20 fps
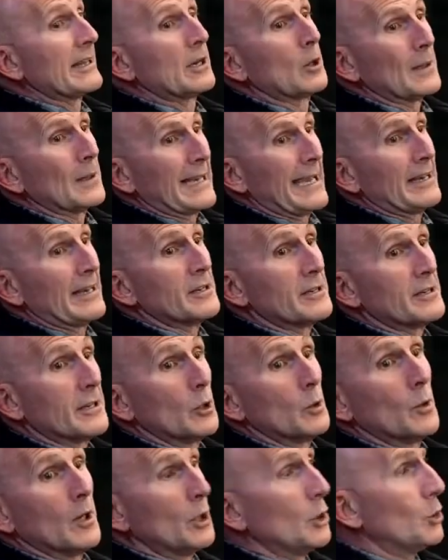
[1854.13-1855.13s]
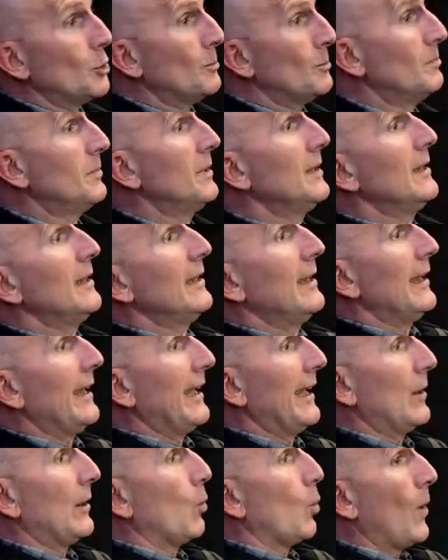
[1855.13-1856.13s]
had to go home,
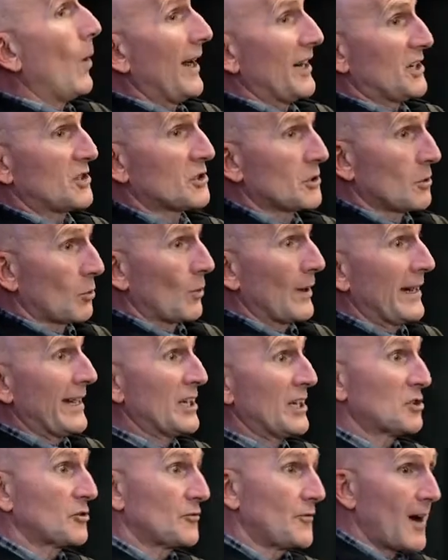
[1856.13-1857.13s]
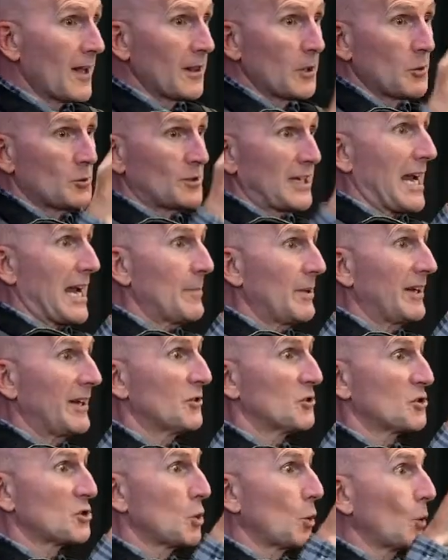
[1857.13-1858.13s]
watch the race, follow timing and
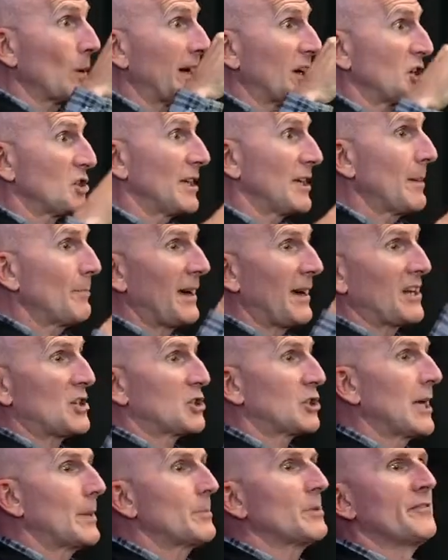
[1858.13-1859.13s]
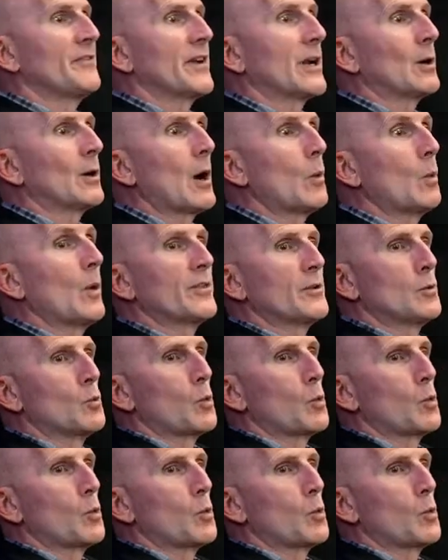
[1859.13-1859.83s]
scoring step by step to figure out what in the world